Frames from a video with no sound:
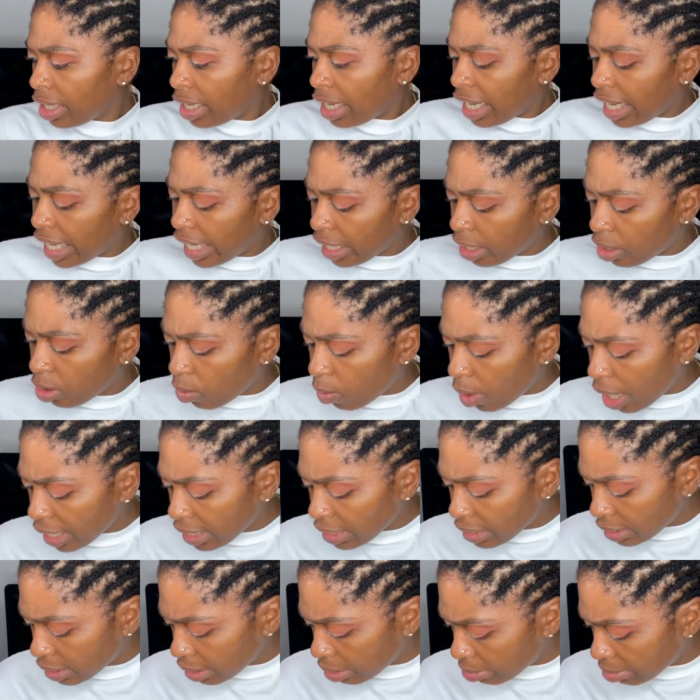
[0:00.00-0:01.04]
in quite
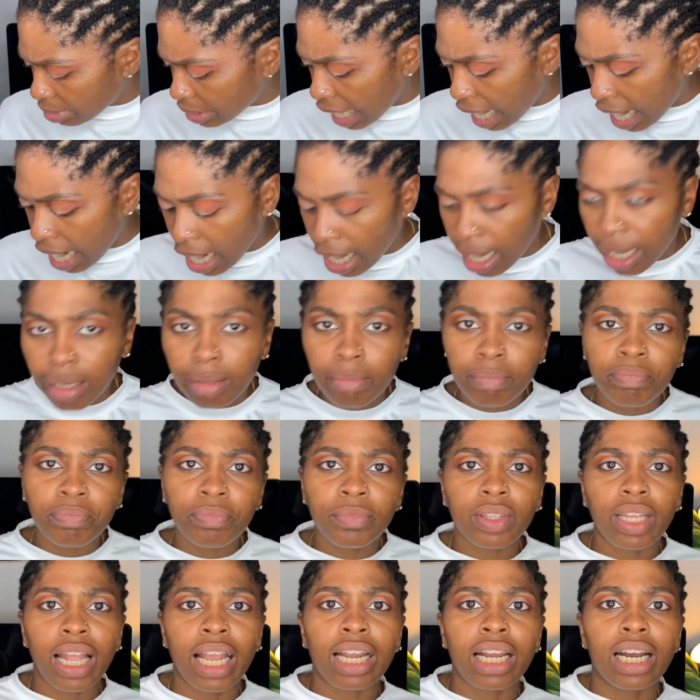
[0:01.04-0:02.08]
some time
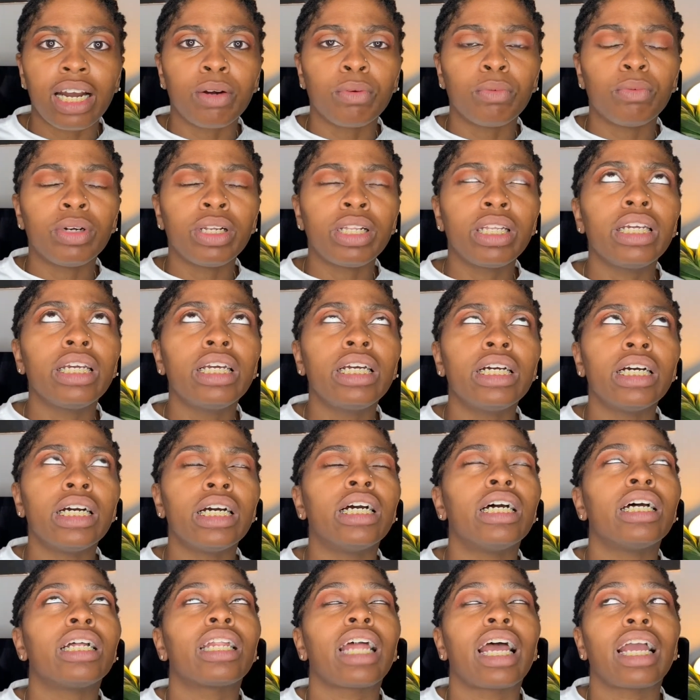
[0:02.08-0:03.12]
like a really
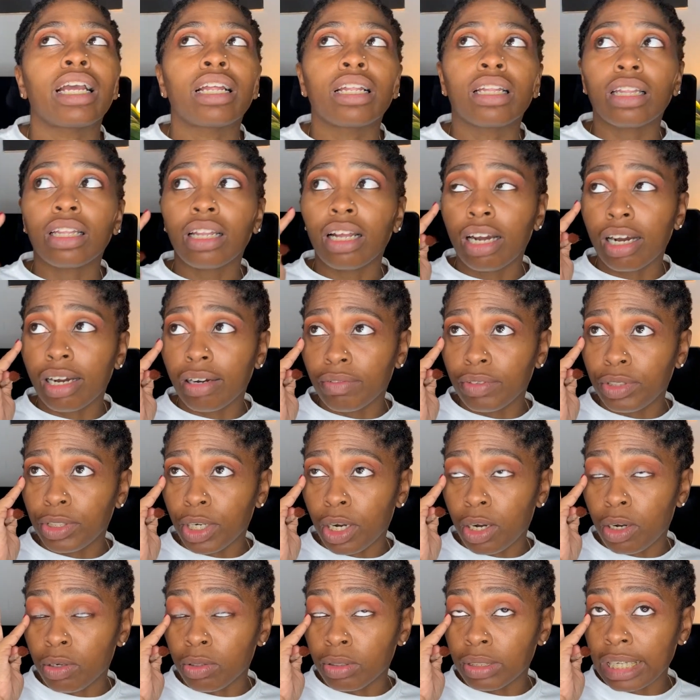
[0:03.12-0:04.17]
good like Love
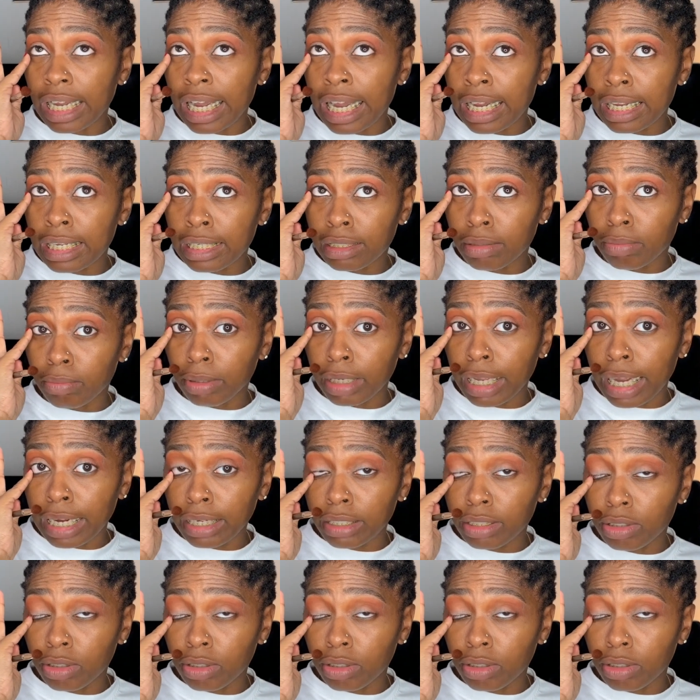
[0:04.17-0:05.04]
Jones-esque black